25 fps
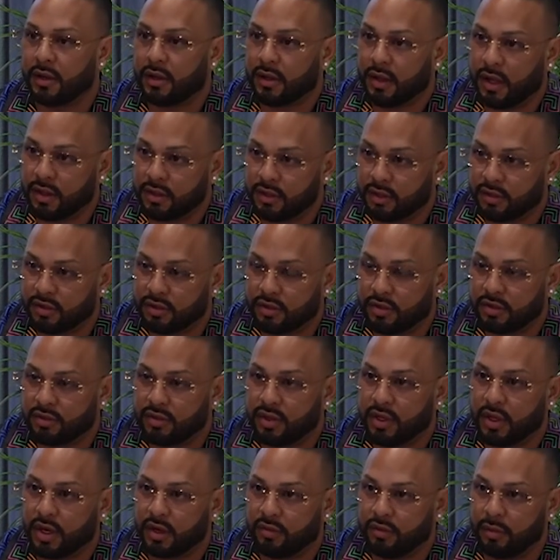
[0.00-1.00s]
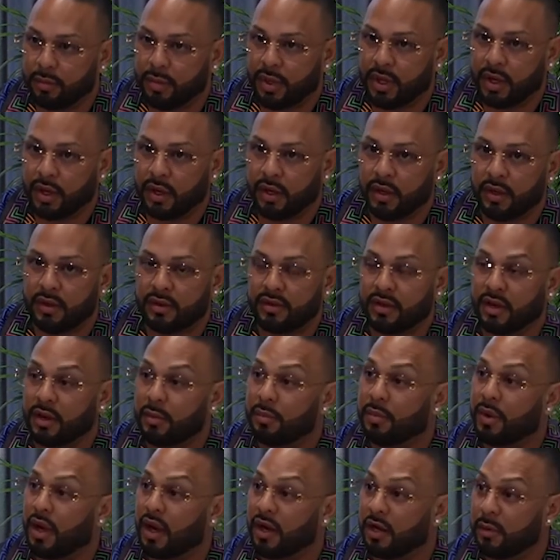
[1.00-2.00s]
Got the surgery, got it repaired. He
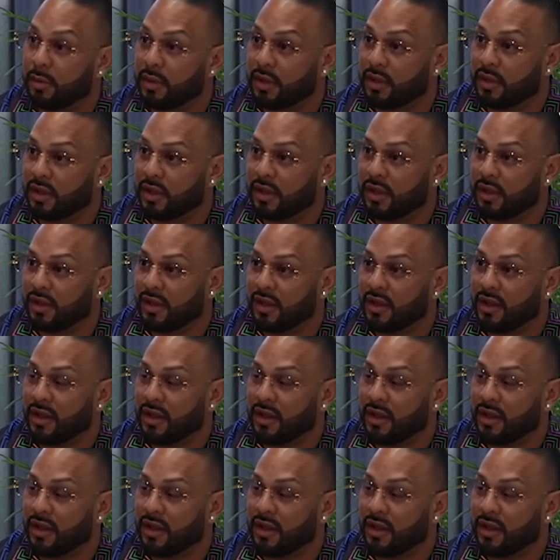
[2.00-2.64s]
started bodybuilding.